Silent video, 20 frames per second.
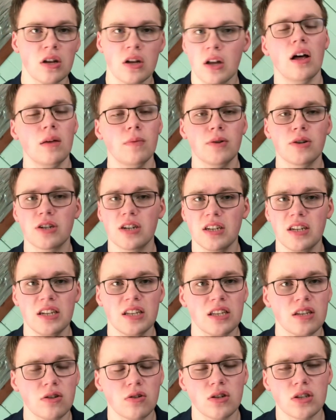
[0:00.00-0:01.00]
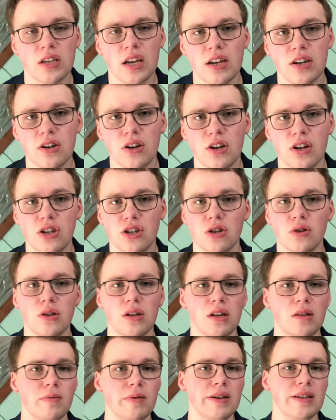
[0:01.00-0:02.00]
Hellberg's a decent goaltender. He showed that
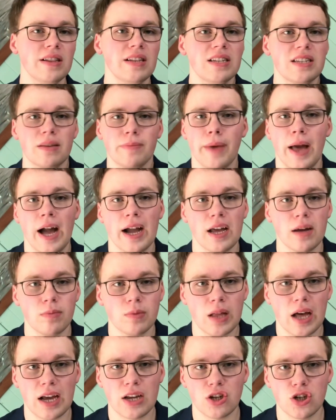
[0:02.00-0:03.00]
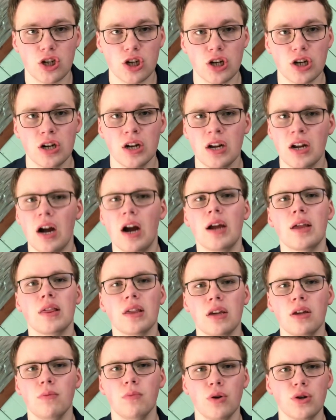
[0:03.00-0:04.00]
he can be at least a backup last year. I
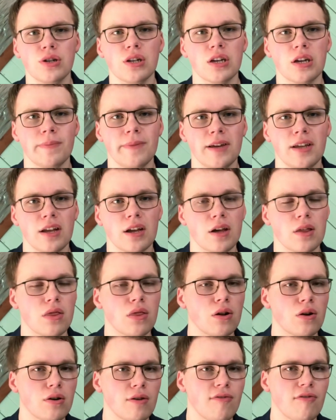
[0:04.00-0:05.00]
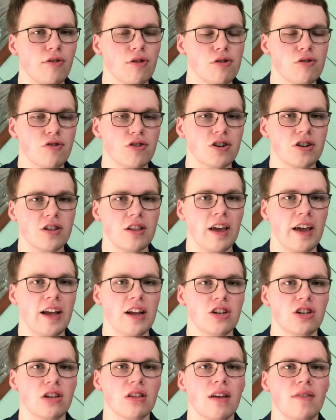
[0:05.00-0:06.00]
think he'll most likely be like a third or fourth stringer at the A
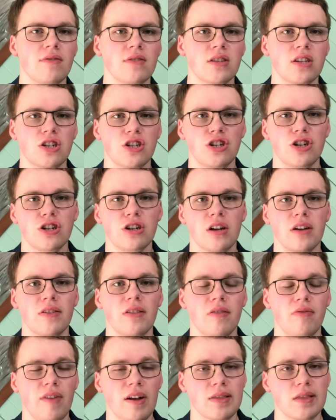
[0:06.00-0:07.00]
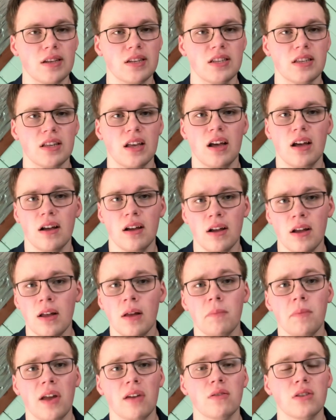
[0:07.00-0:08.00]
H L level this year, given the fact that uh,
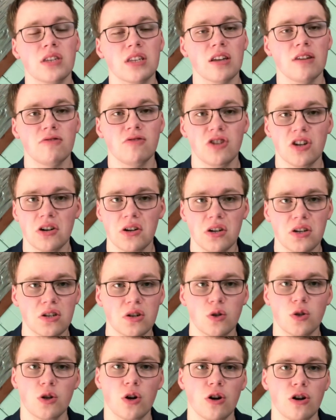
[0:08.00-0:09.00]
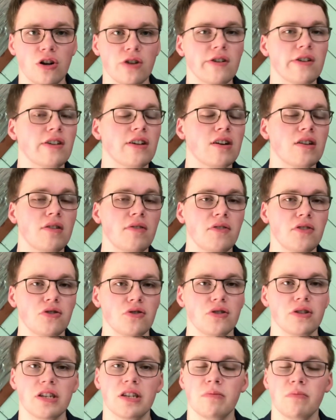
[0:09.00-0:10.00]
Penguins still have Jerry as their starter and Nedeljkovic
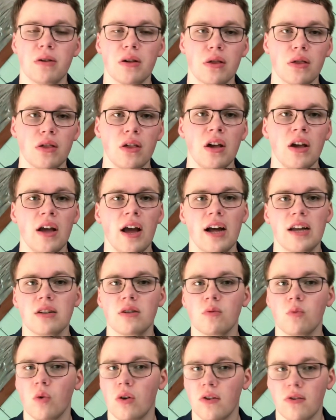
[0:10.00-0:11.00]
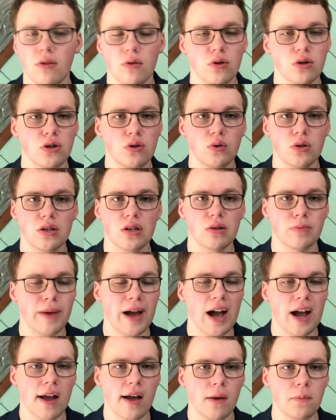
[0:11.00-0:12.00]
or Smith as one of those two as their
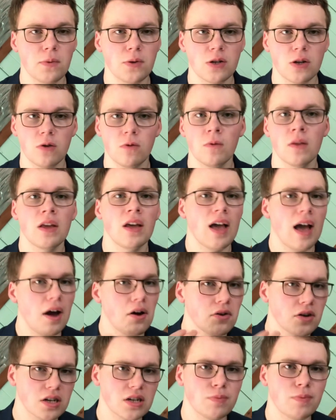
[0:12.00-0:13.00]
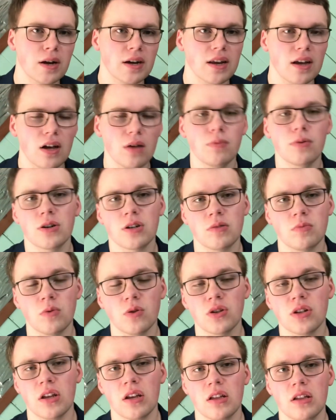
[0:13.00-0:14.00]
backup. So I would expect Hellberg to
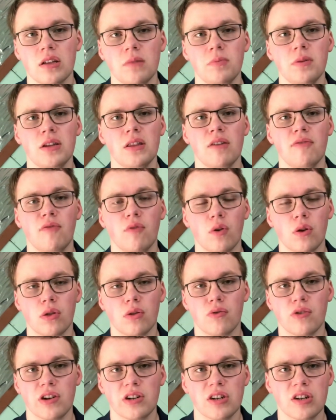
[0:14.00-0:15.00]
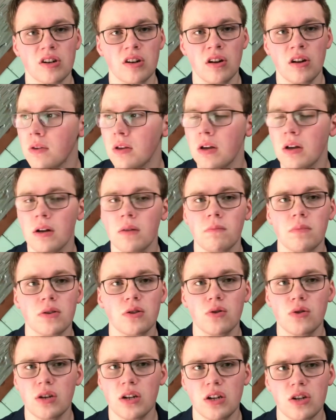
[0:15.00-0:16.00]
most likely be the fourth stringer. But
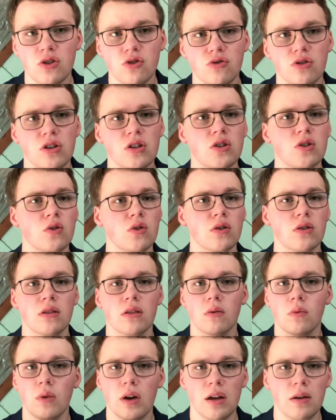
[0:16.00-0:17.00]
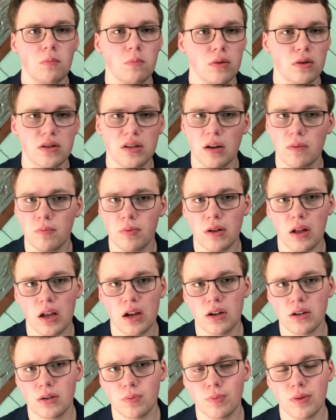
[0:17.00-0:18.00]
due to injuries or the way some
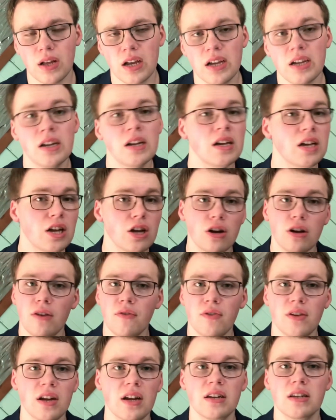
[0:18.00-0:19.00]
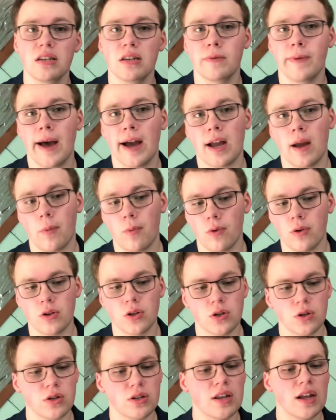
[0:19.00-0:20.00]
players play, he could even get to the backup role.
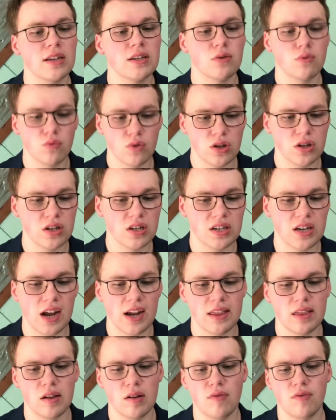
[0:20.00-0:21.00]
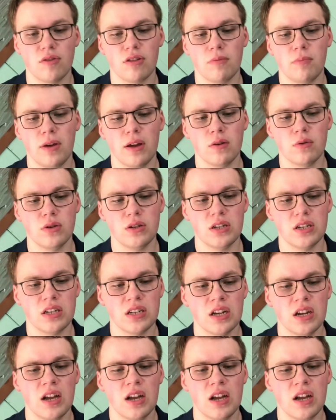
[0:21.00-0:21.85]
So, so that's a really good sign there for the Penguins.